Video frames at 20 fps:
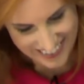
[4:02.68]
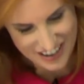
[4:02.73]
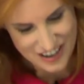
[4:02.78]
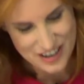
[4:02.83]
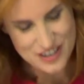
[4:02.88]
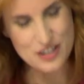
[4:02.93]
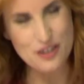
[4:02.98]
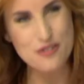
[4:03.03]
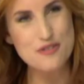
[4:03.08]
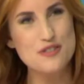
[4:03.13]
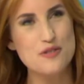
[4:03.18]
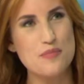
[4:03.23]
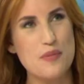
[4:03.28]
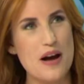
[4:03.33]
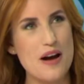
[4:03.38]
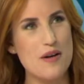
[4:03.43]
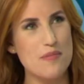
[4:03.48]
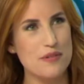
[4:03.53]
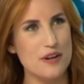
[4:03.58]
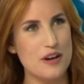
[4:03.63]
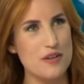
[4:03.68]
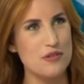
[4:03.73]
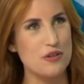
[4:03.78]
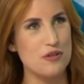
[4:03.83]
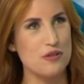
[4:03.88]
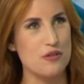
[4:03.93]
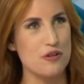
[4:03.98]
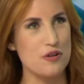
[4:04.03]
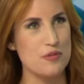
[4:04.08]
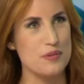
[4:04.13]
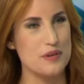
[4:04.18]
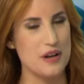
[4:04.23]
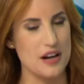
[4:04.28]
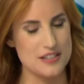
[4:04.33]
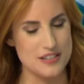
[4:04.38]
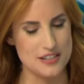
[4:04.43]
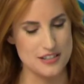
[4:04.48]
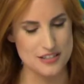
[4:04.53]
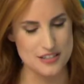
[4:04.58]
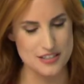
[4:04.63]
So it was about giving your group an
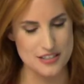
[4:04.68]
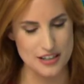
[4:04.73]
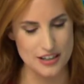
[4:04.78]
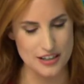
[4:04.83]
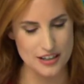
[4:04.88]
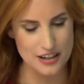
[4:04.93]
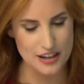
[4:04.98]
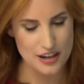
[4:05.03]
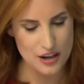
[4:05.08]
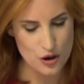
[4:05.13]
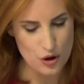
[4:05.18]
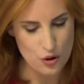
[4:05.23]
identity.